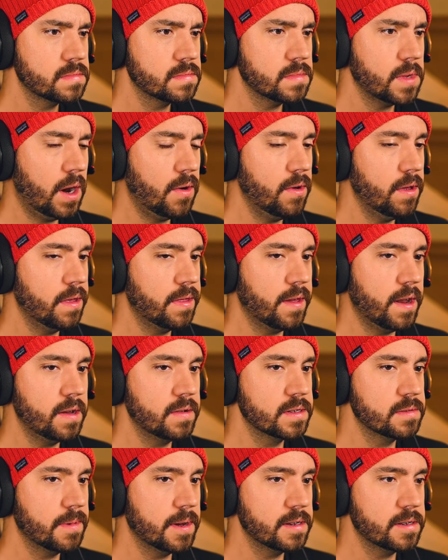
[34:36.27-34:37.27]
I really thought he
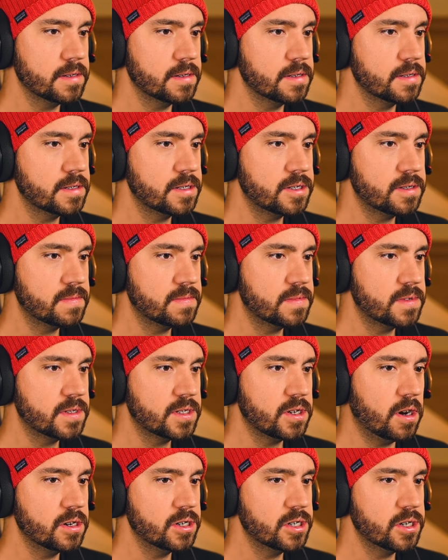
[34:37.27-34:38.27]
was about to just
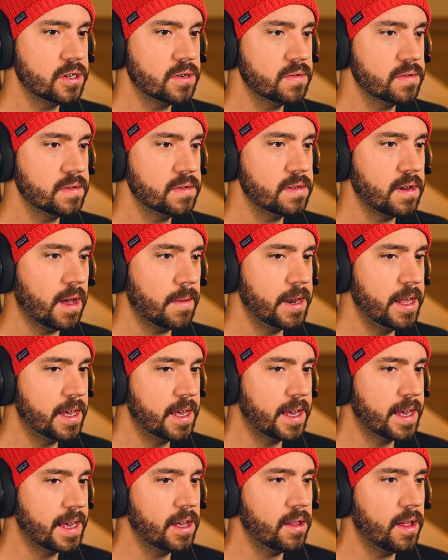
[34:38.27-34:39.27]
start shooting. I mean, he
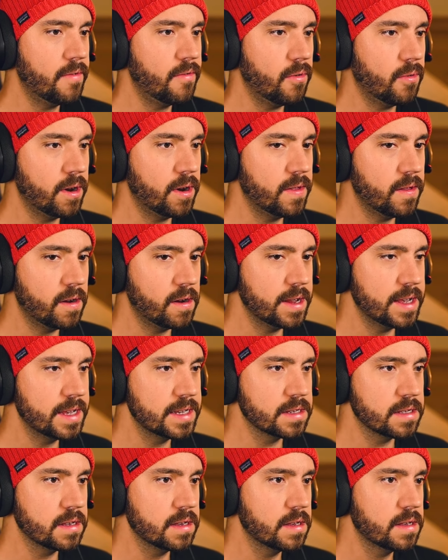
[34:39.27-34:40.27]
could kill everyone in there
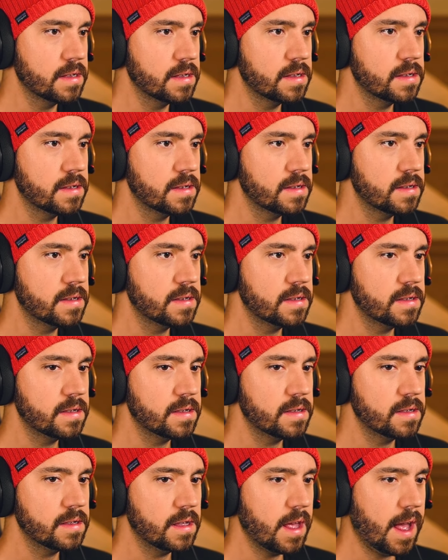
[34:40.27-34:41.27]
easily.
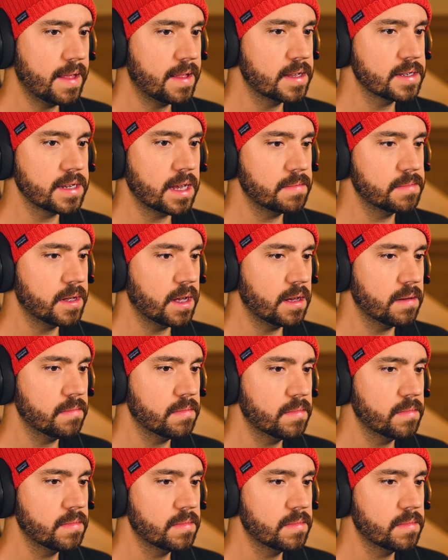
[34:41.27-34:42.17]
At the same time.